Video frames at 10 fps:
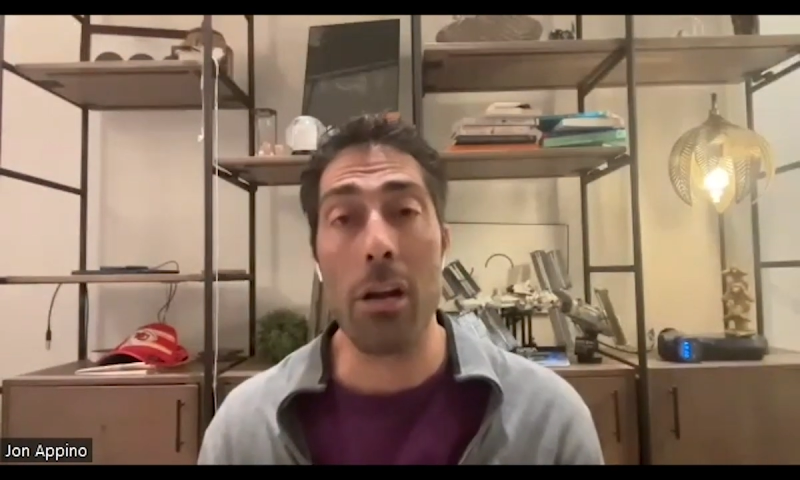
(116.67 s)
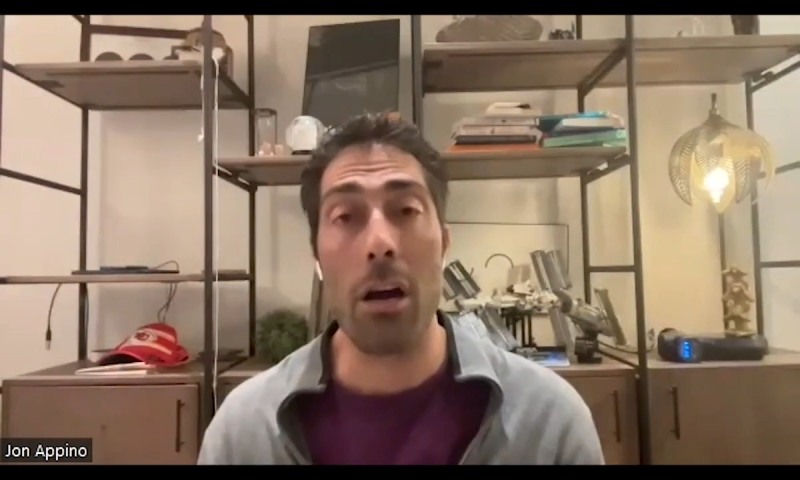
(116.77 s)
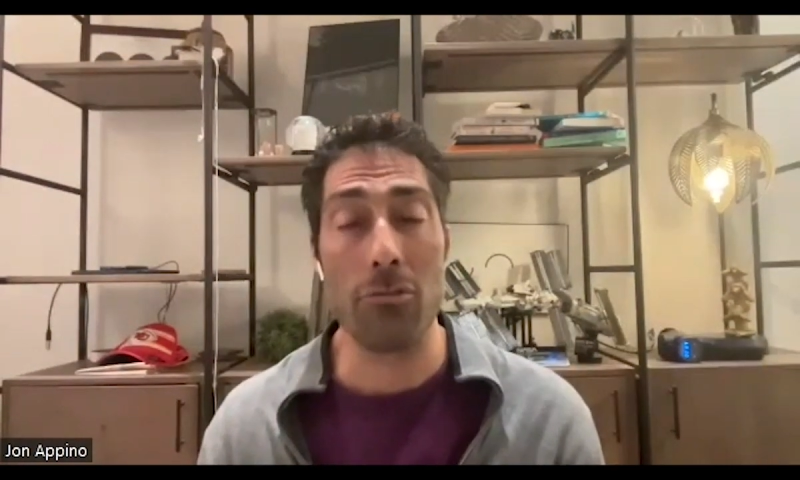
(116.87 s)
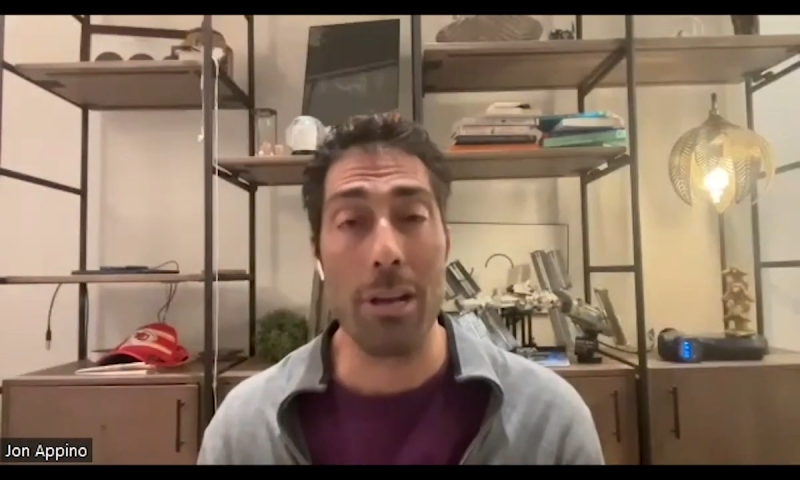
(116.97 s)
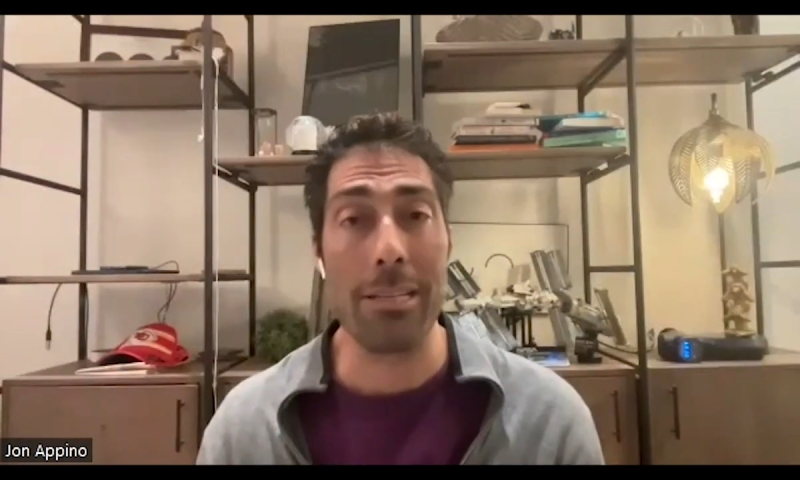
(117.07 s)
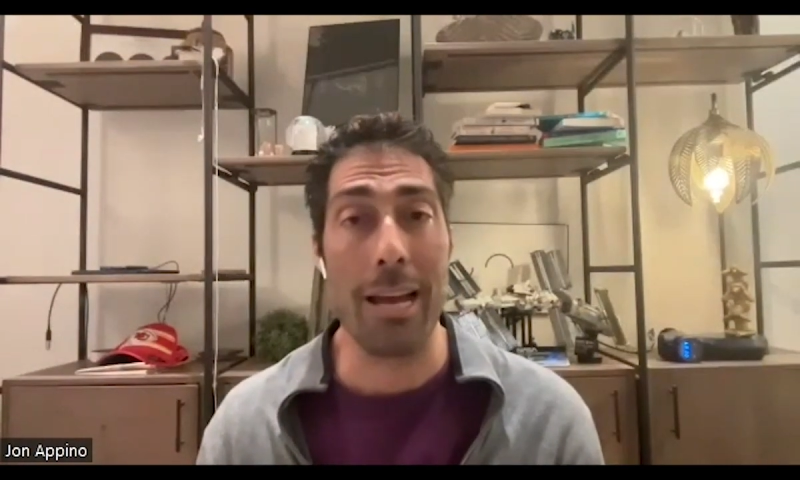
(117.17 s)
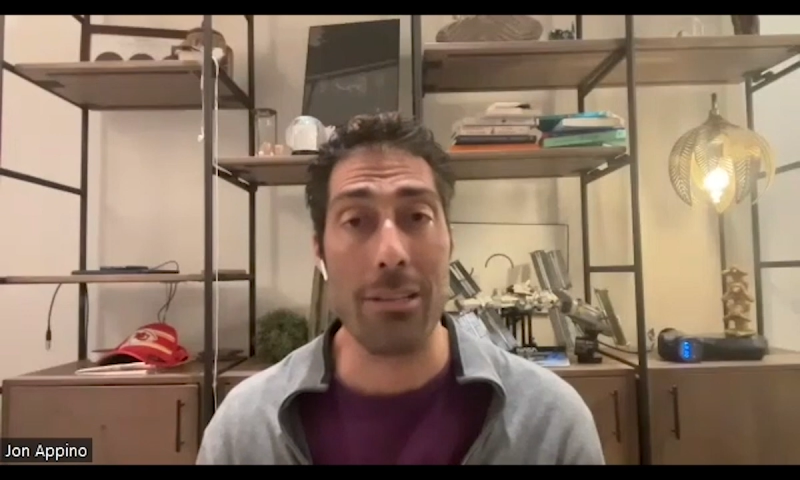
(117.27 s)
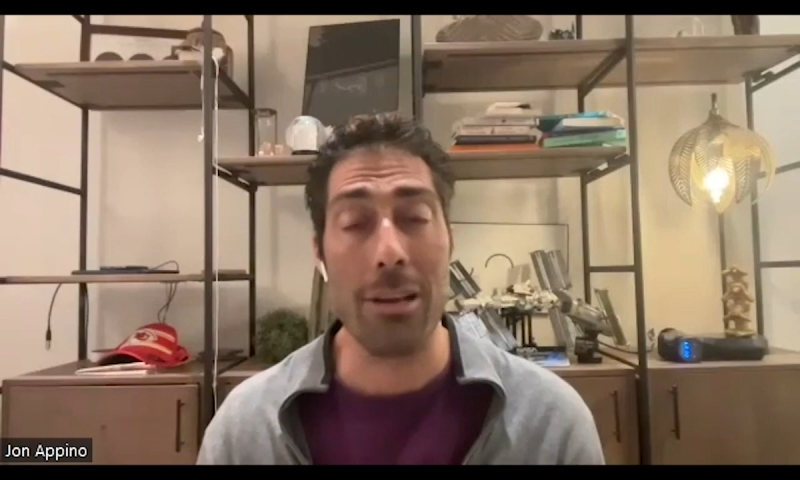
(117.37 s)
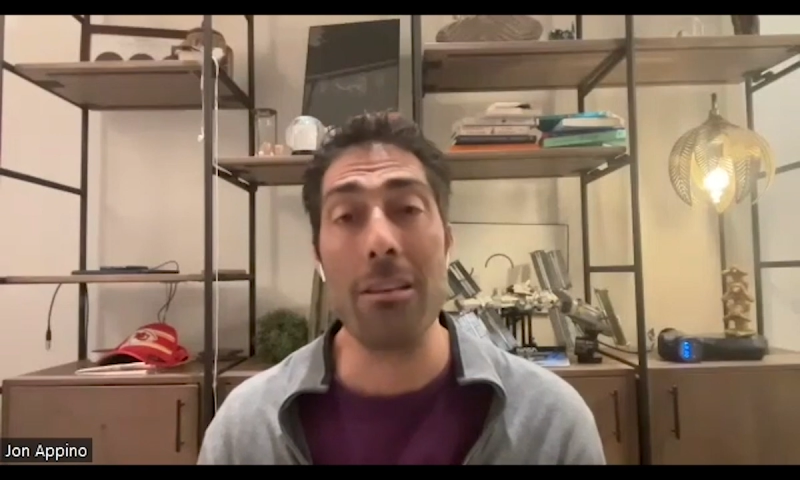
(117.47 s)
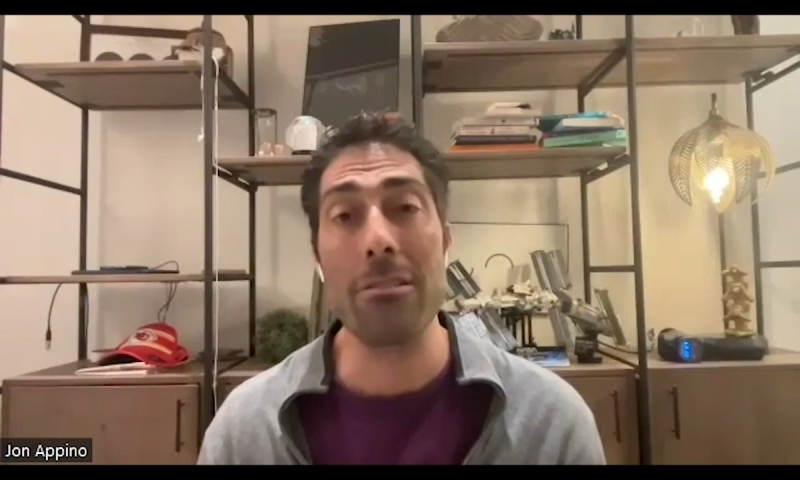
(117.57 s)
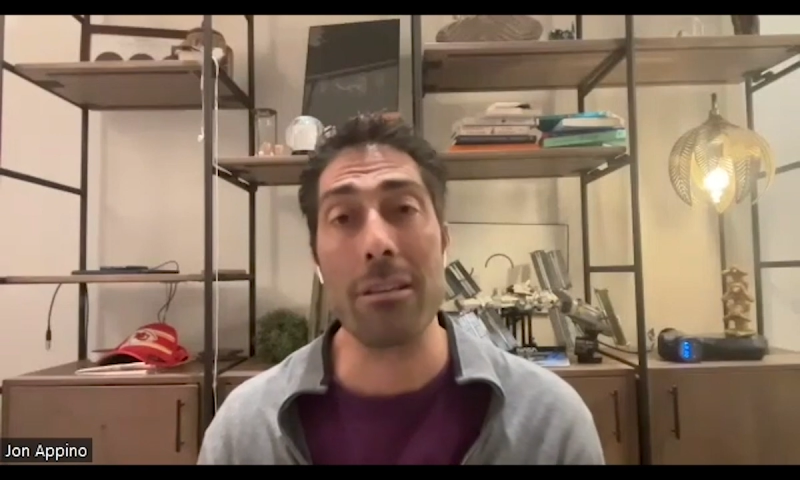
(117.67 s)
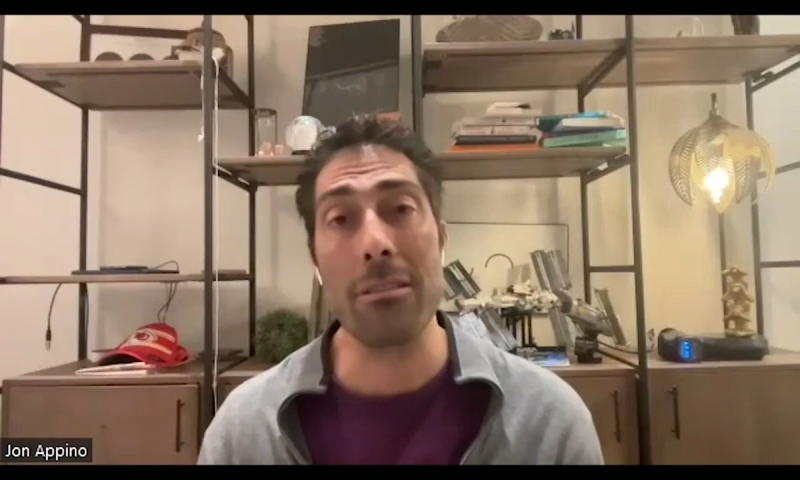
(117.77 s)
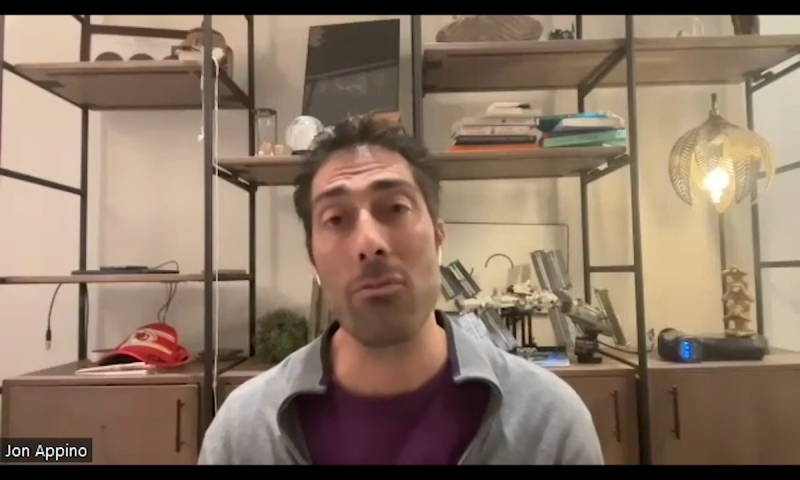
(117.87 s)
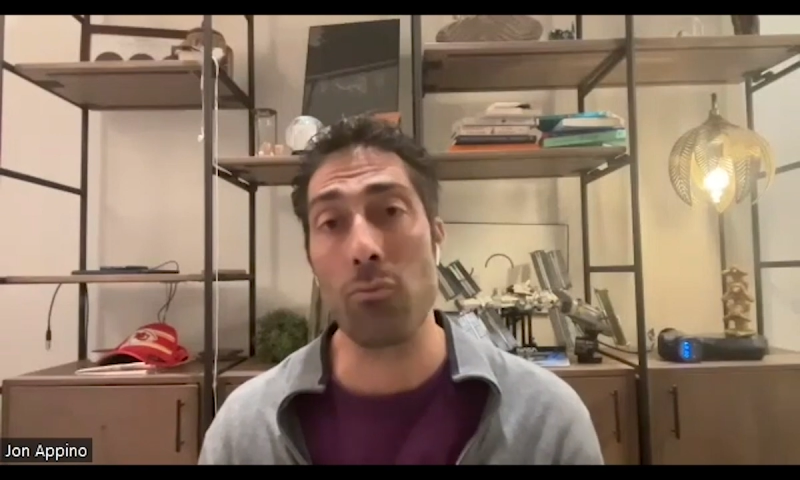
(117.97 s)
Contract Diagnostics is